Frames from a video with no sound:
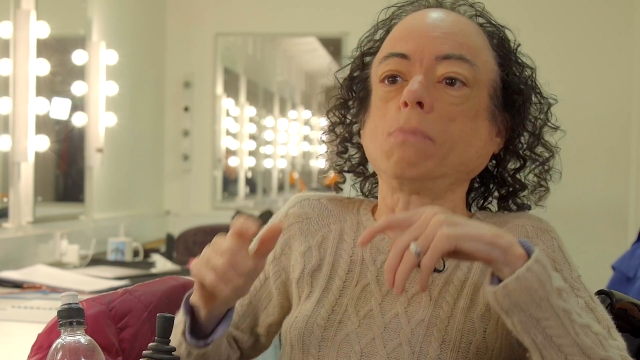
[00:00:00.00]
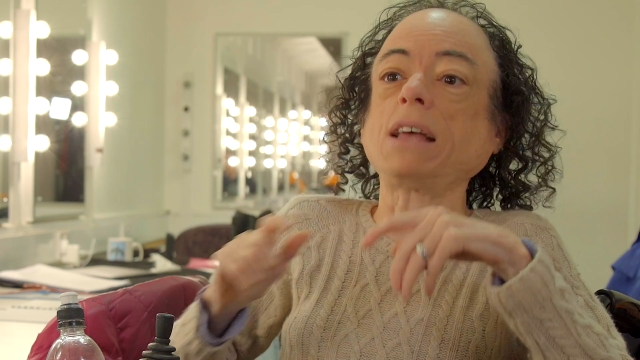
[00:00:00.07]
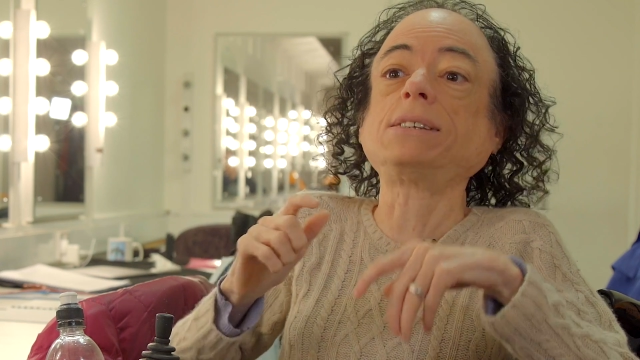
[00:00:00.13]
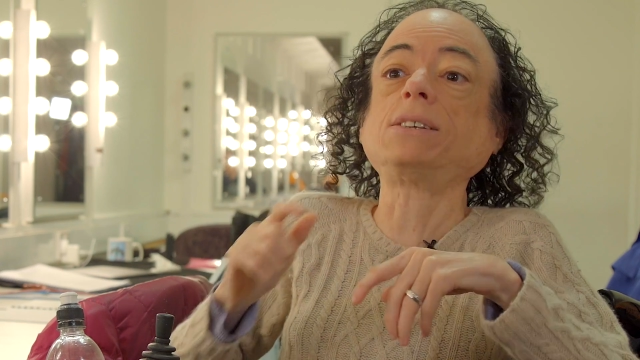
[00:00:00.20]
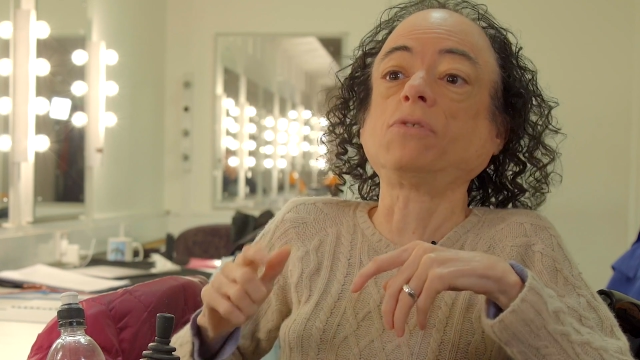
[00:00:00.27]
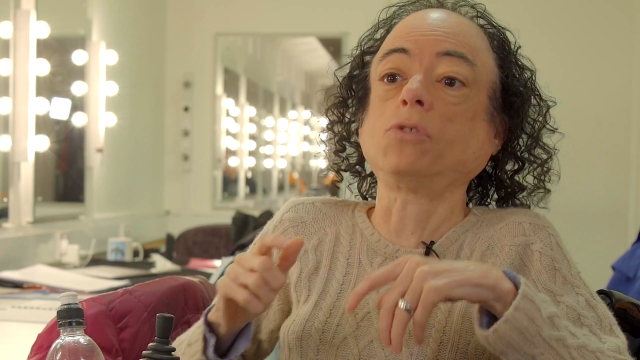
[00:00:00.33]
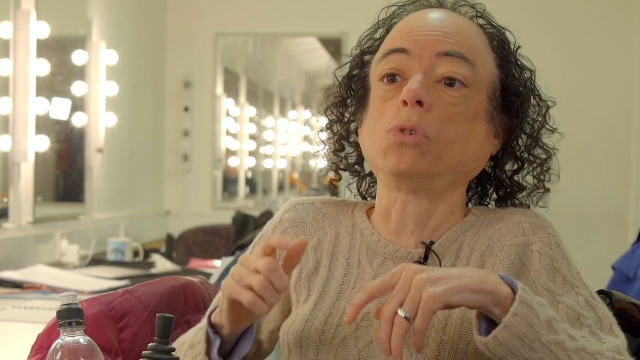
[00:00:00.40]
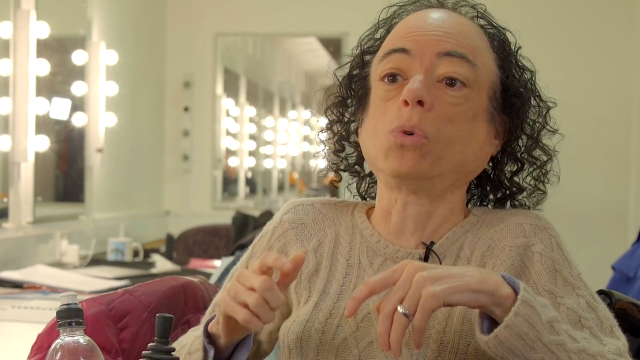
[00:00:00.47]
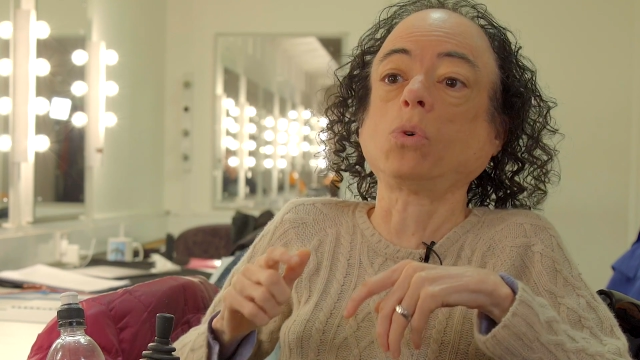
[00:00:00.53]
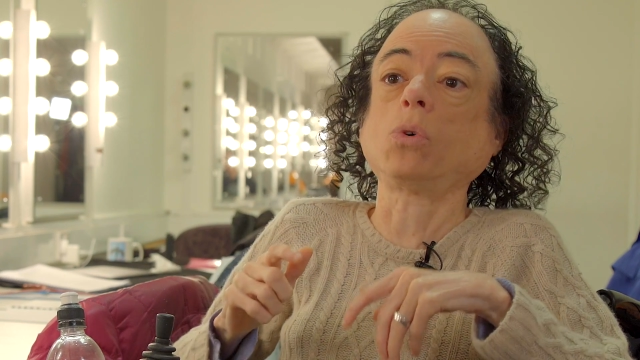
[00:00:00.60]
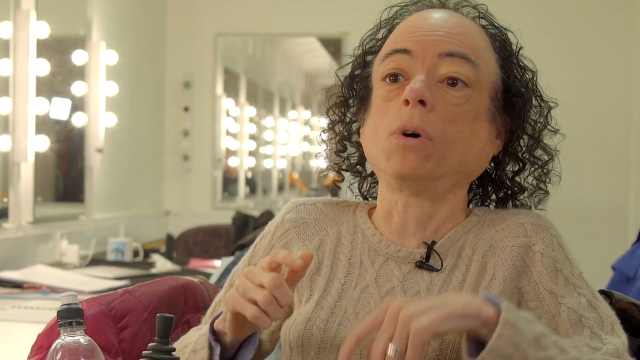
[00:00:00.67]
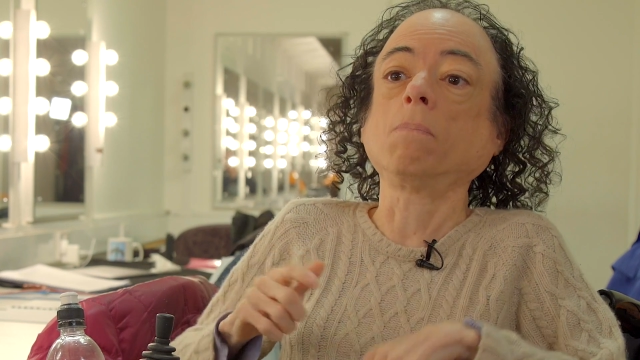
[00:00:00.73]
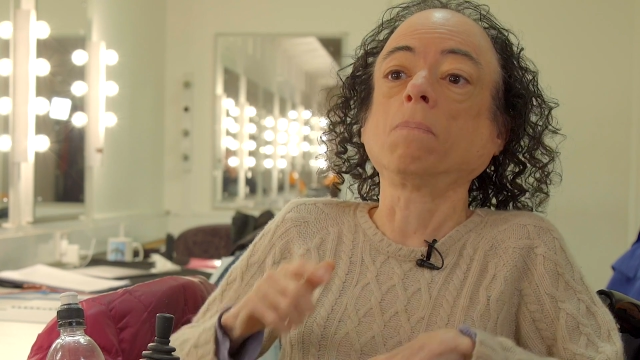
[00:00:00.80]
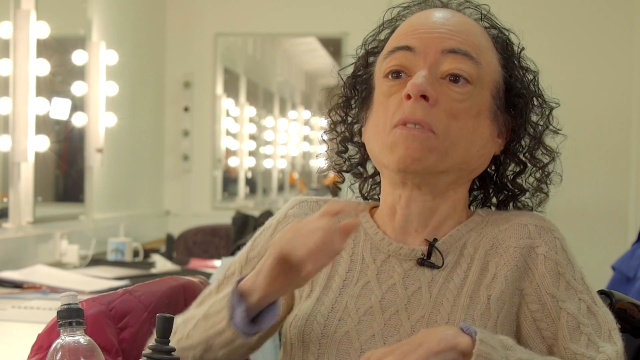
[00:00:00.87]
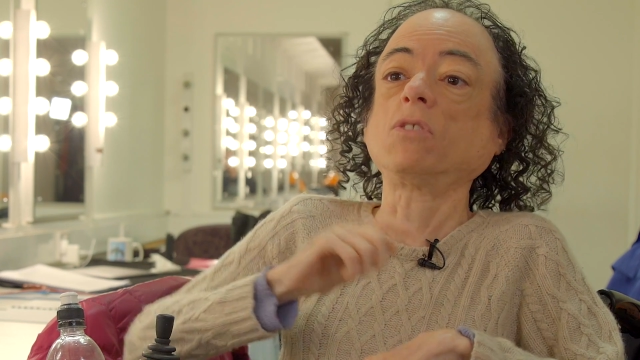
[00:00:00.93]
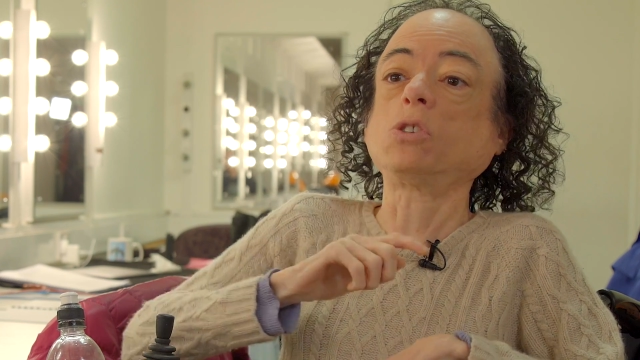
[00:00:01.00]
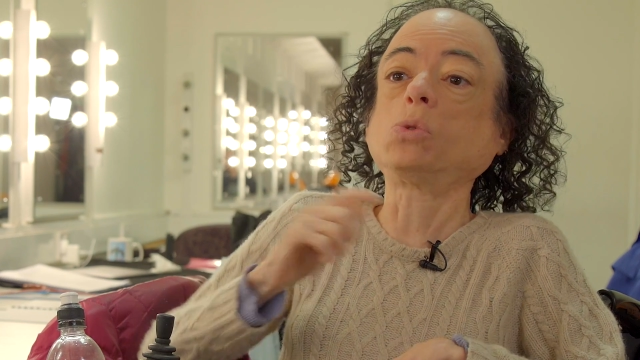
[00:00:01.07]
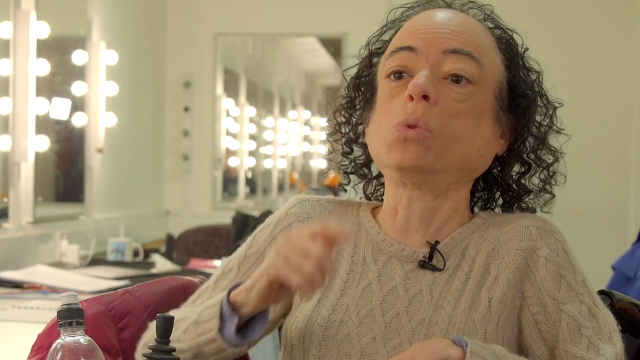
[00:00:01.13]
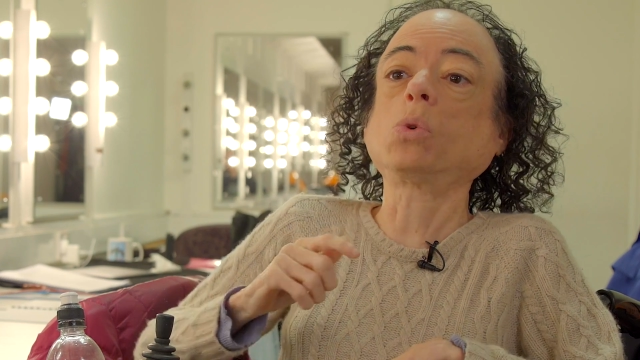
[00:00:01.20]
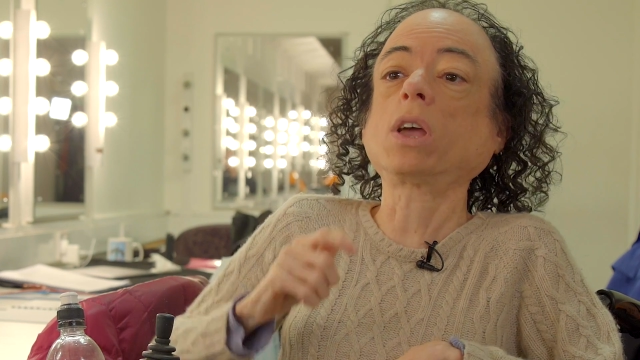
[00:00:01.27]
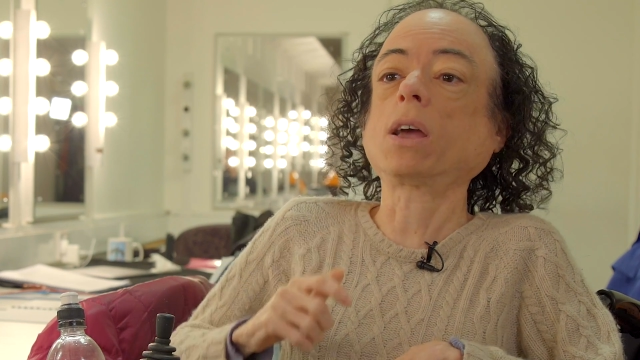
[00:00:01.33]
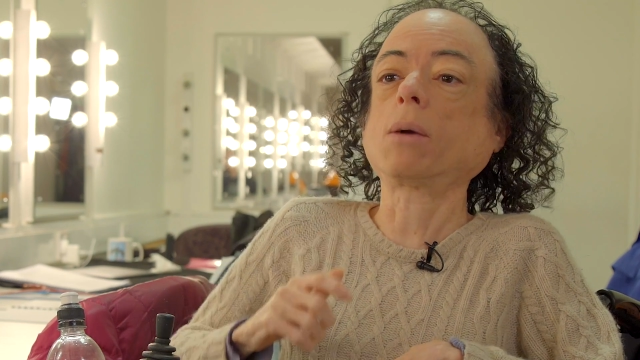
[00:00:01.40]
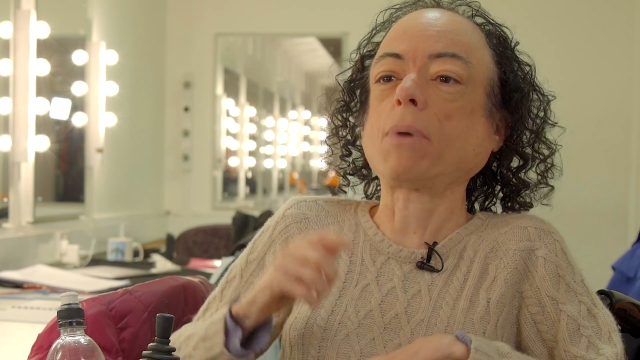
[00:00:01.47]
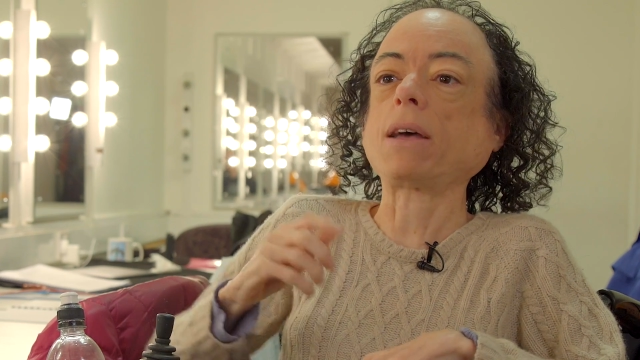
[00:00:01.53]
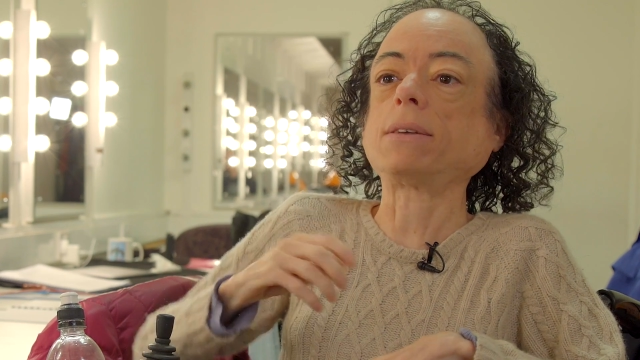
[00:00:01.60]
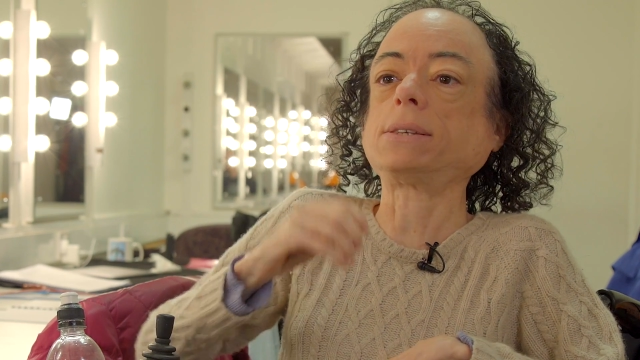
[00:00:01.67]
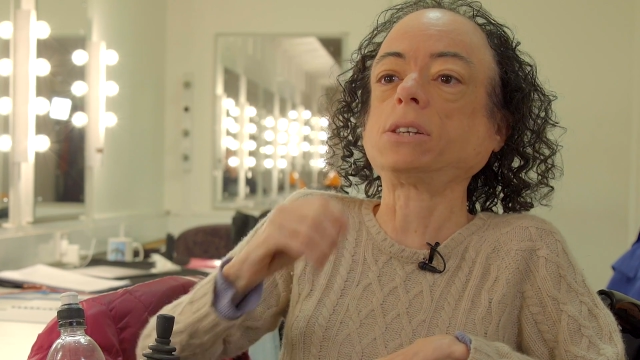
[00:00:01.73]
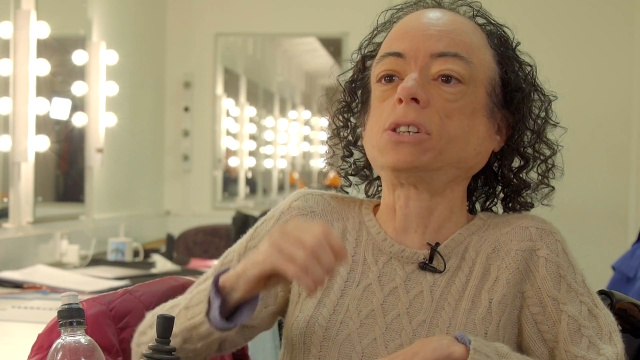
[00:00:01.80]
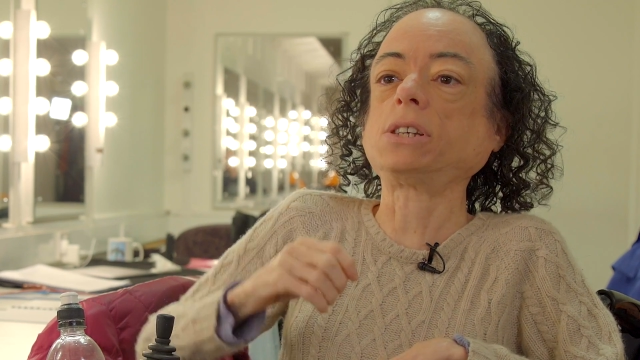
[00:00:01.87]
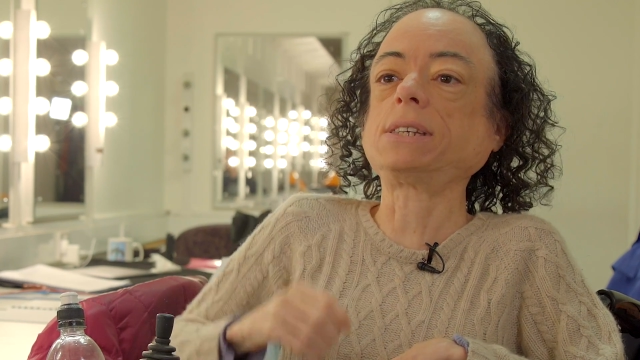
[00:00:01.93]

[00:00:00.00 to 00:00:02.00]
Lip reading: metaphor for talking about such a